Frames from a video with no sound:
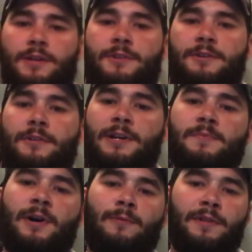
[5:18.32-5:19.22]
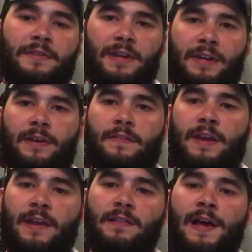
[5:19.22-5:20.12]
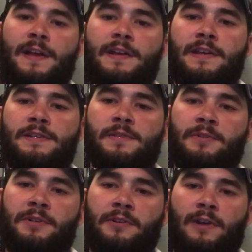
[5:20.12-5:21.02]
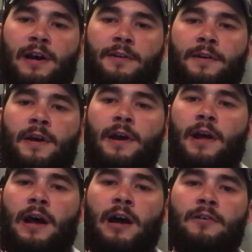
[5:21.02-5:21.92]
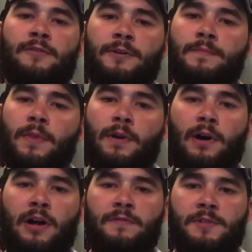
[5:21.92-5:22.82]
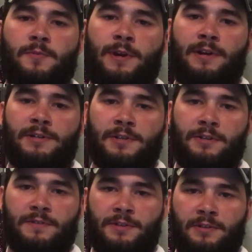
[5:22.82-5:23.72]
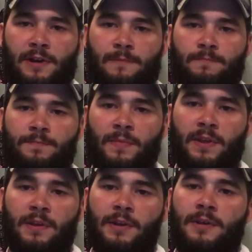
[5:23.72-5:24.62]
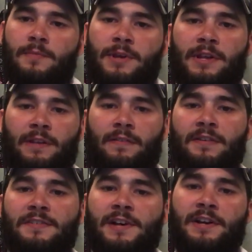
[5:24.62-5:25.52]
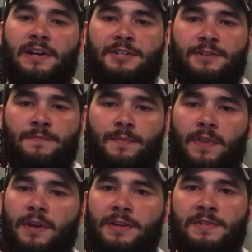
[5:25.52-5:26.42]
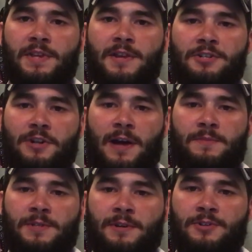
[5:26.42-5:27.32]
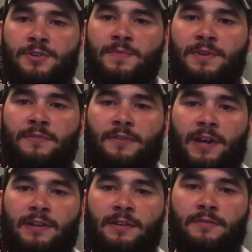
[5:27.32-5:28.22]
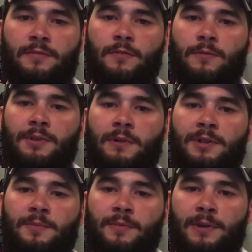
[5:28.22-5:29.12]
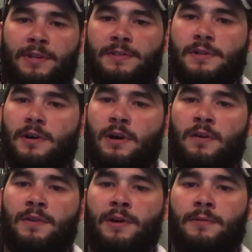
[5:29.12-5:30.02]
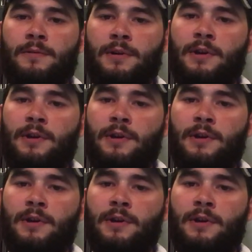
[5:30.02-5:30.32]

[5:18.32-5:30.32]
You're correct about one thing. The antlion is limited to the ground. However, all of its prey also lives on the ground, meaning this is not an issue. Its sand traps are extremely effective when the weather permits, although,